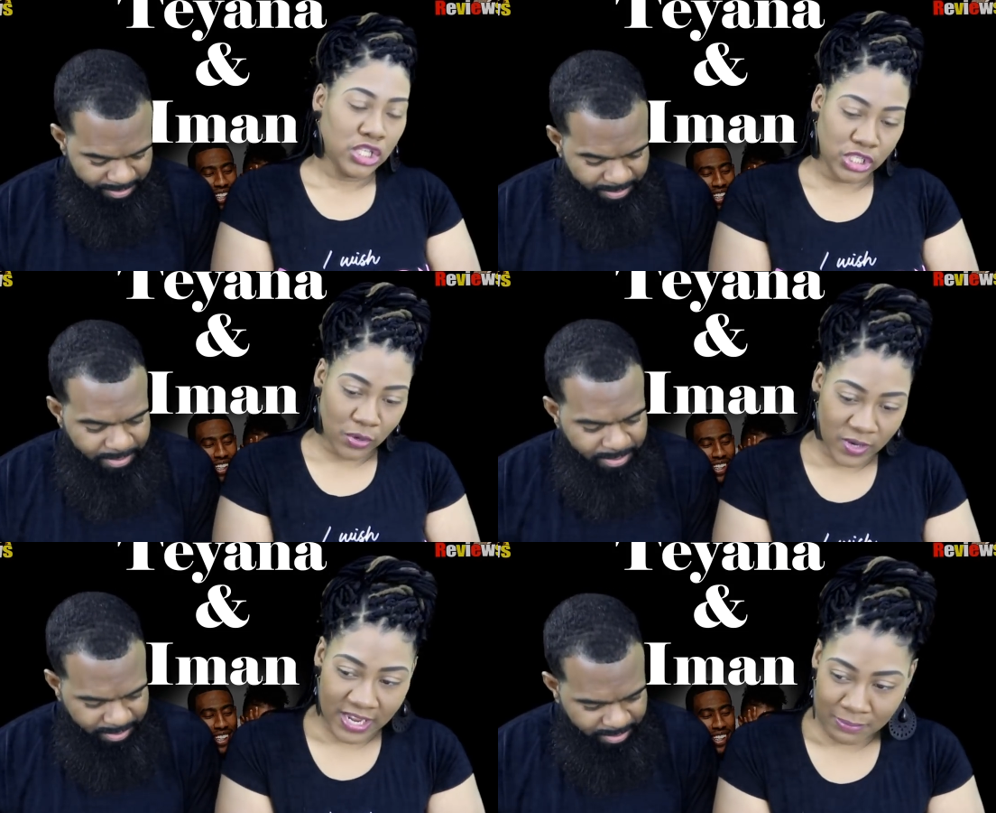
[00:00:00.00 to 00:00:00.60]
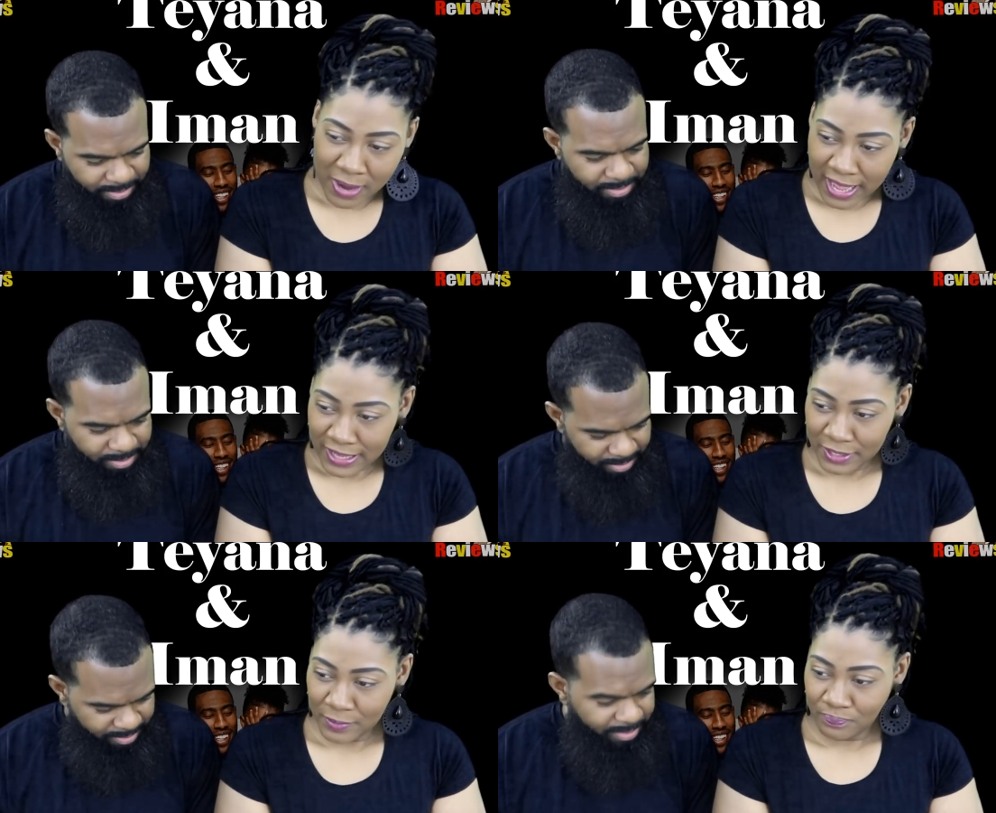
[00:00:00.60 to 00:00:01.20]
Speaker 1: showing that
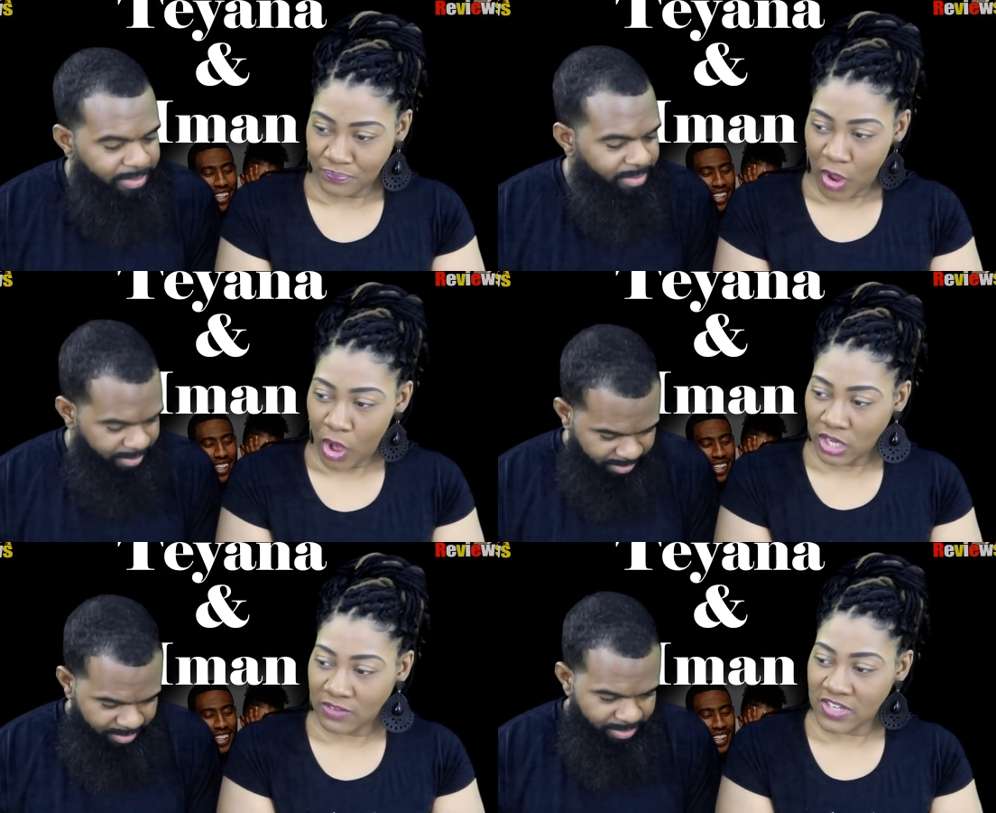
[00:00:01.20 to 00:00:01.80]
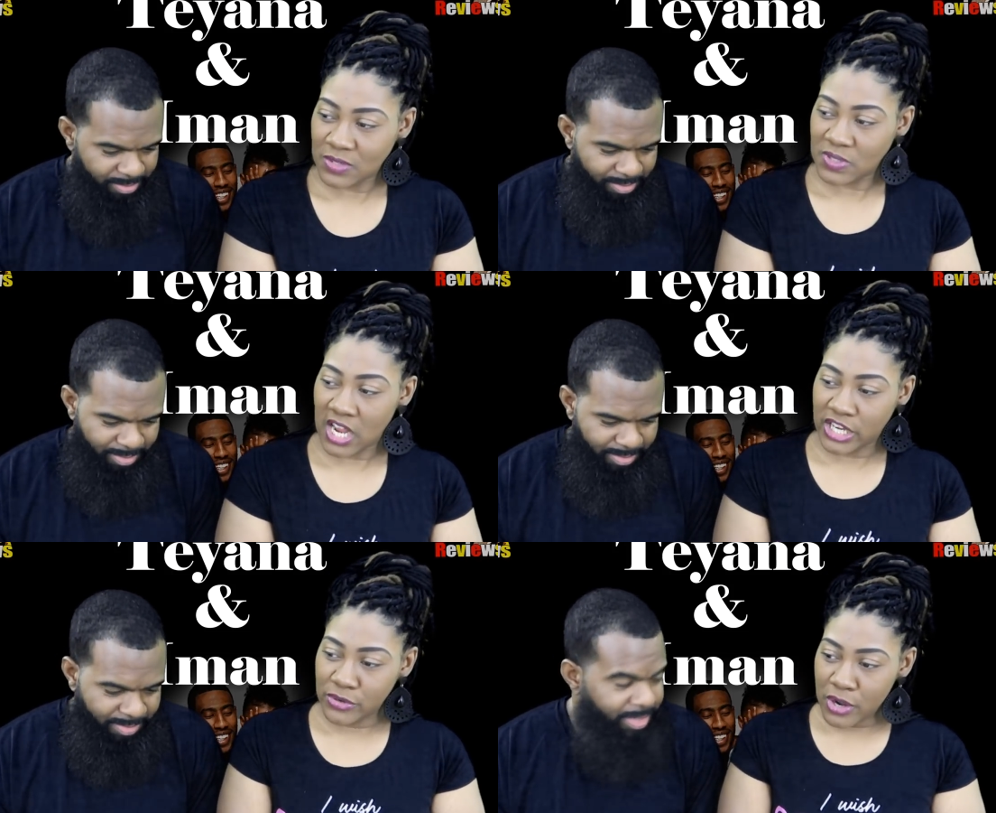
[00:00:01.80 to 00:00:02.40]
body, all of us was
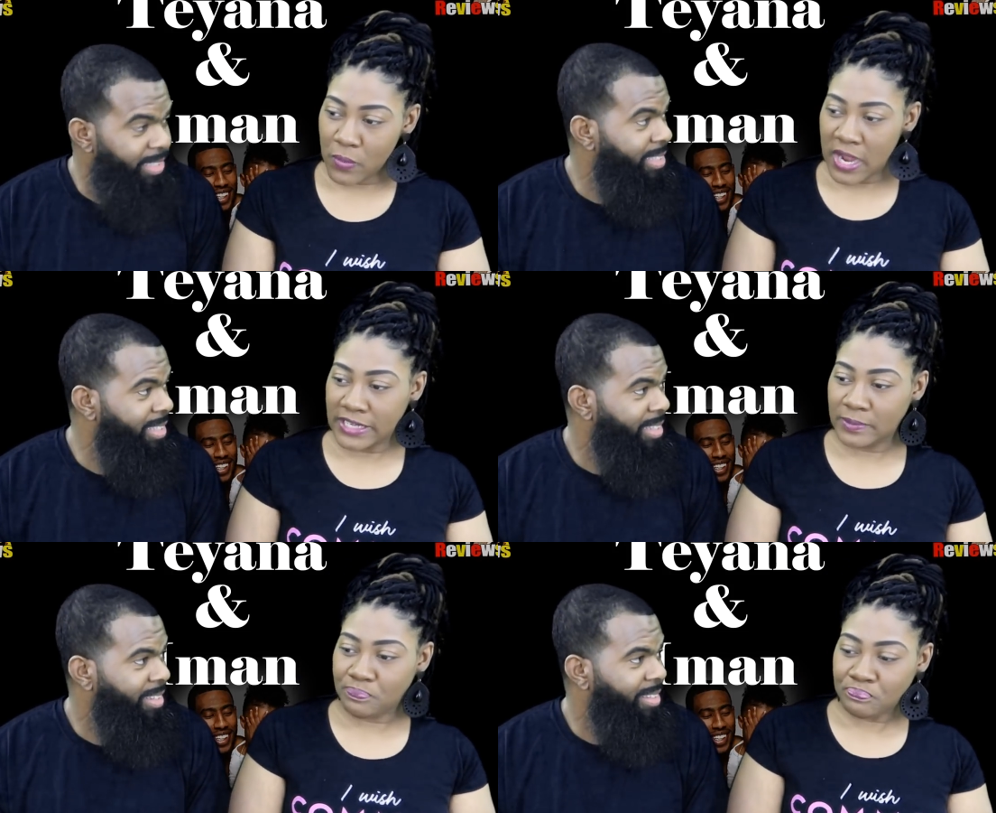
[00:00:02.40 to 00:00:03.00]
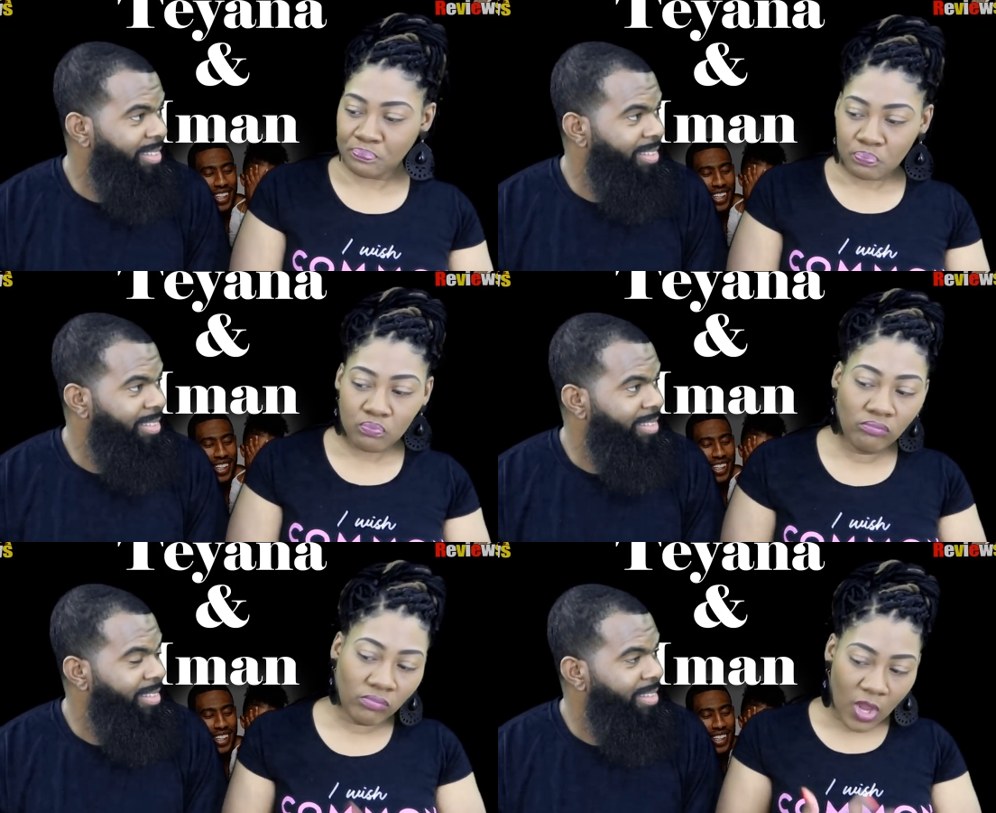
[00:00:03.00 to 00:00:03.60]
like, you know what?
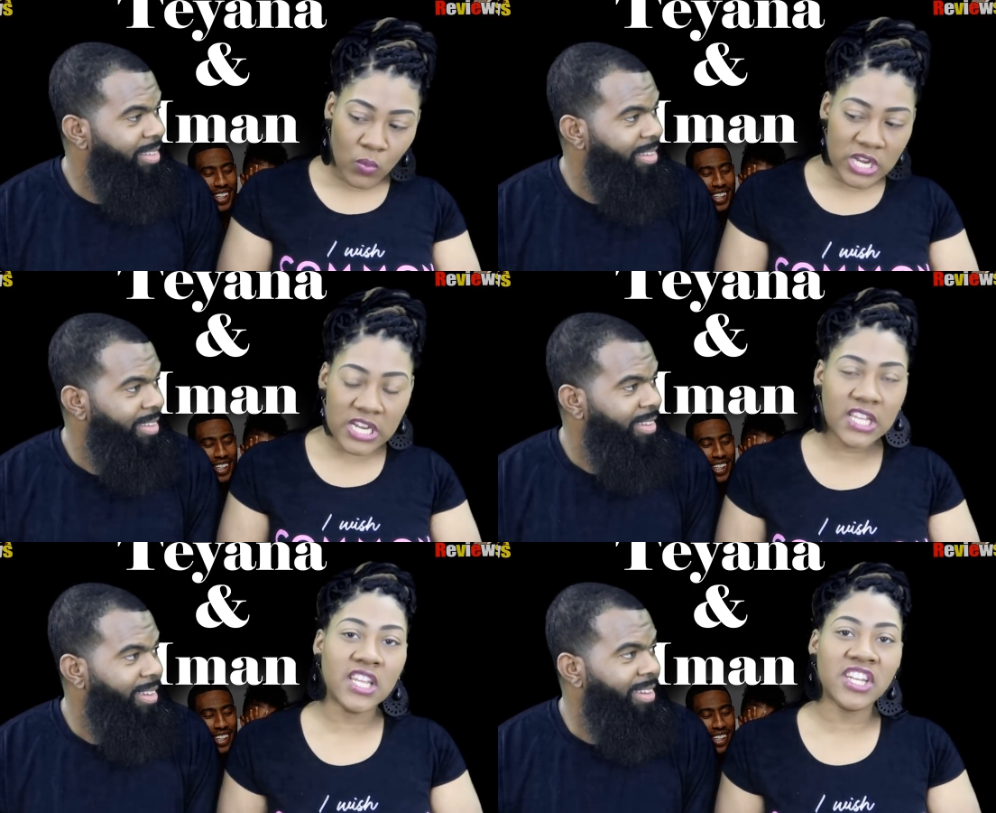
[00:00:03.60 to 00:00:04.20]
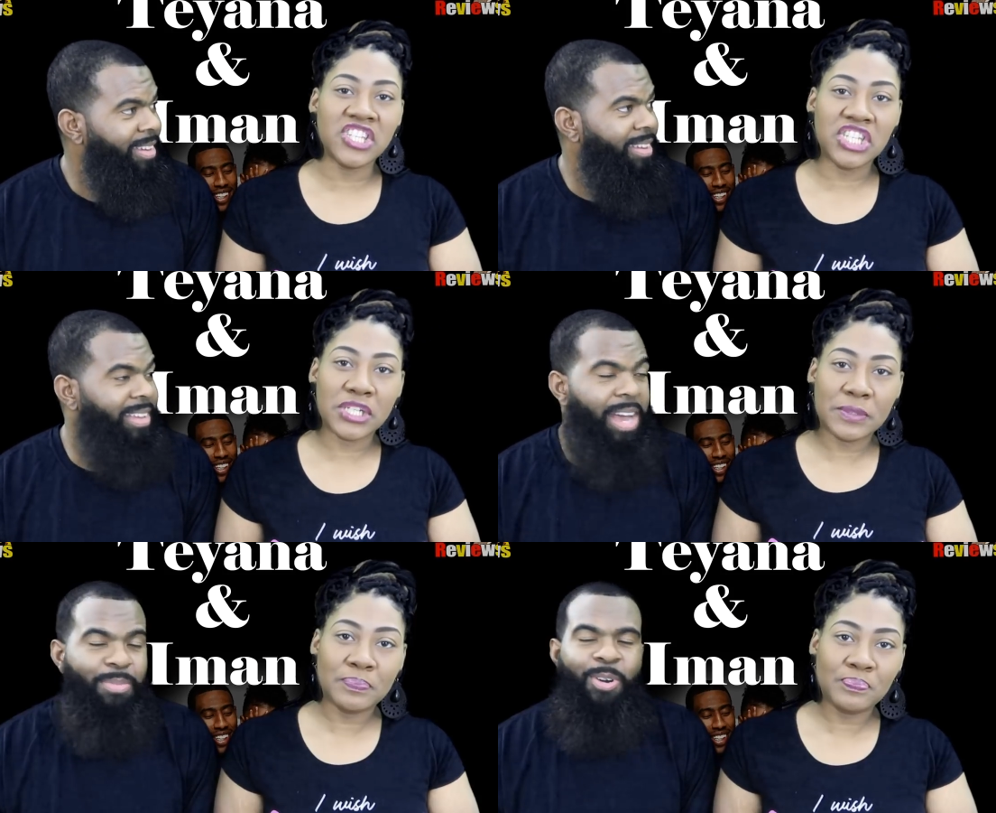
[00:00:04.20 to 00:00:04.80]
Speaker 2: We need to get in the
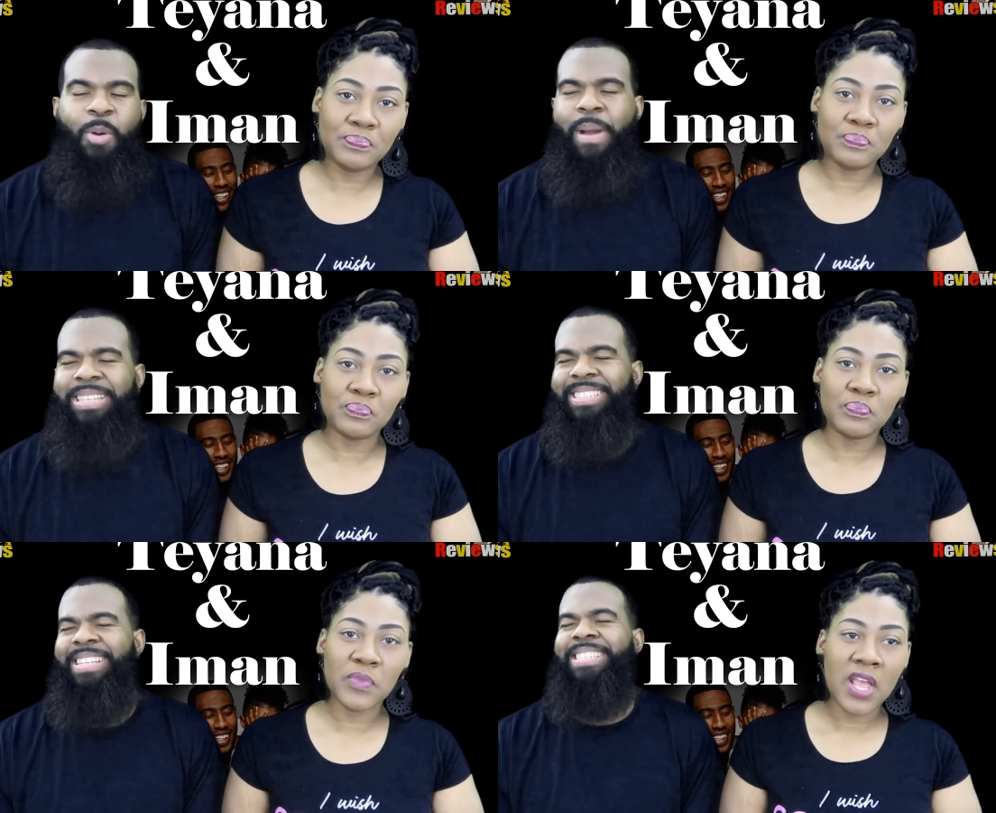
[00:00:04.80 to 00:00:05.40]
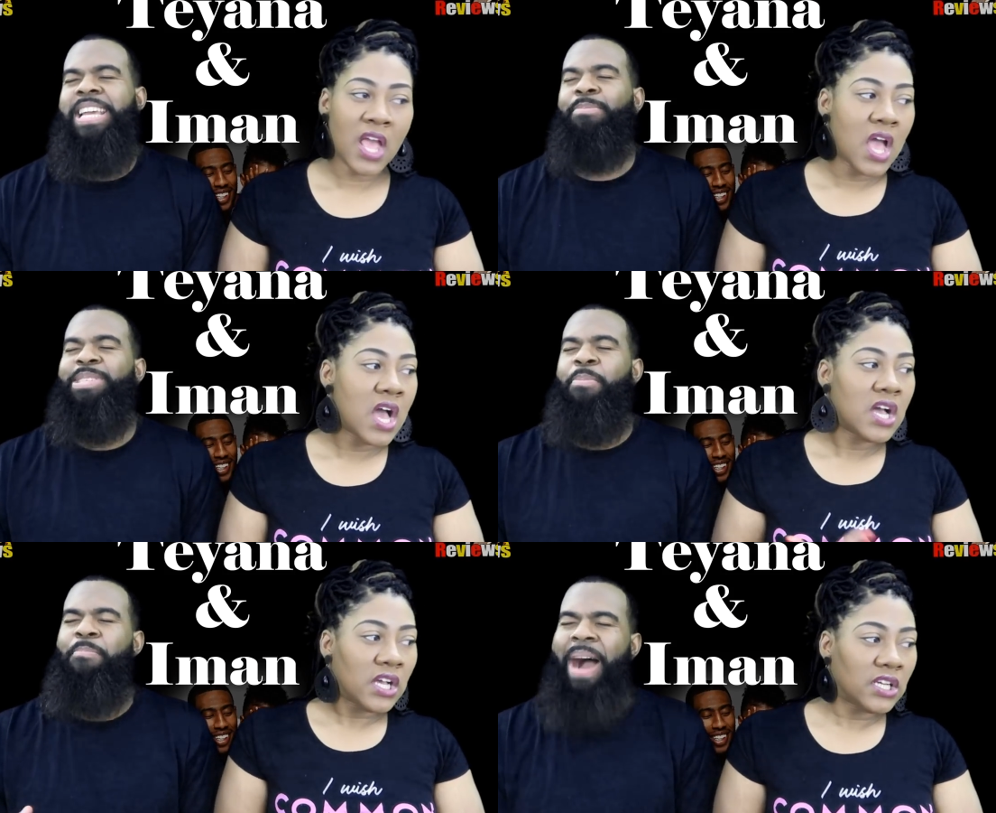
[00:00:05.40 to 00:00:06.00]
gym. I'm going back to the gym
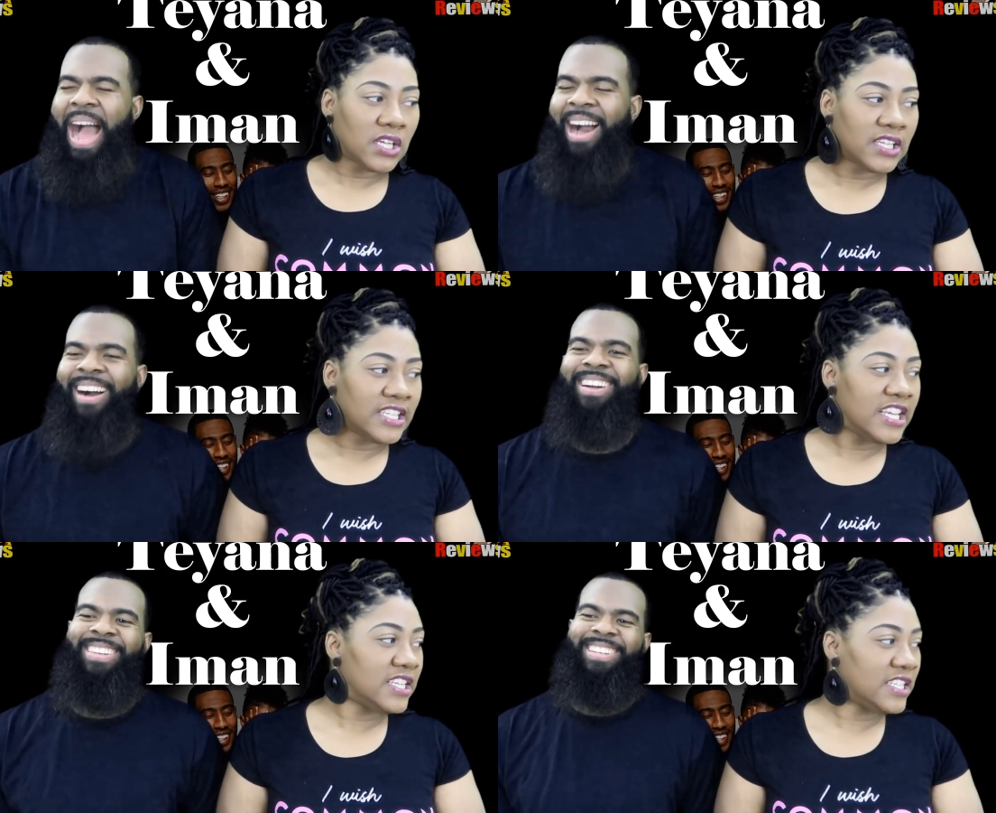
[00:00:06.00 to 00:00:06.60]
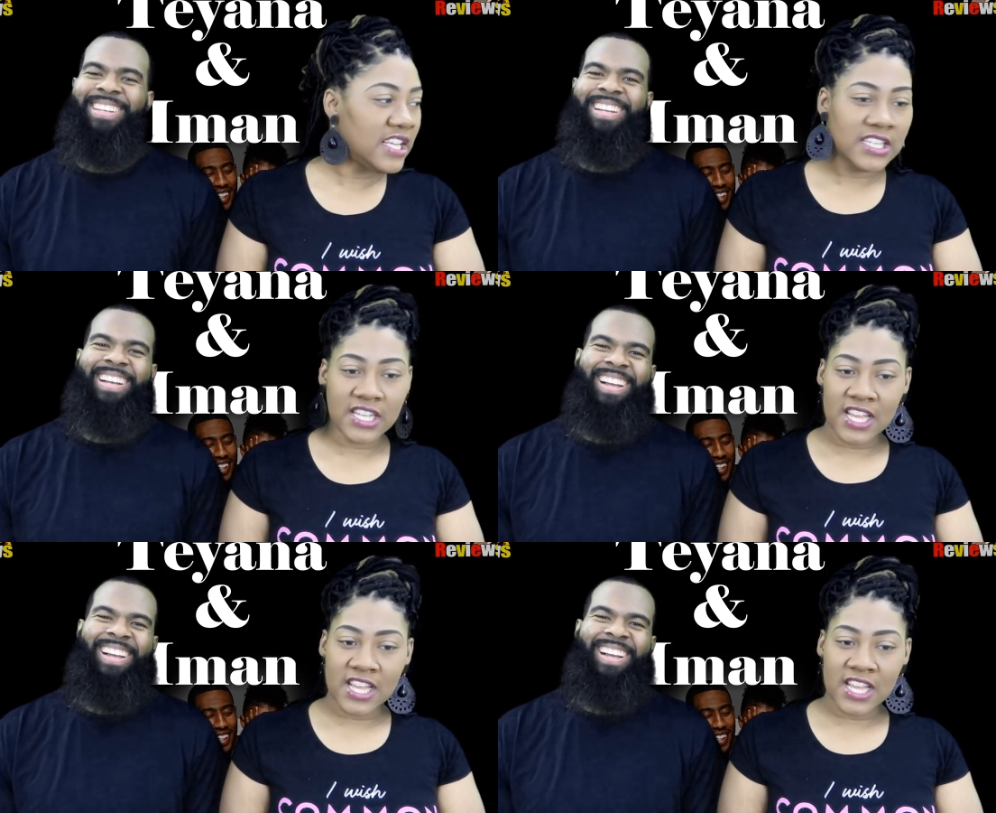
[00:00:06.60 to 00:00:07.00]
tomorrow.
Speaker 1: Get, get,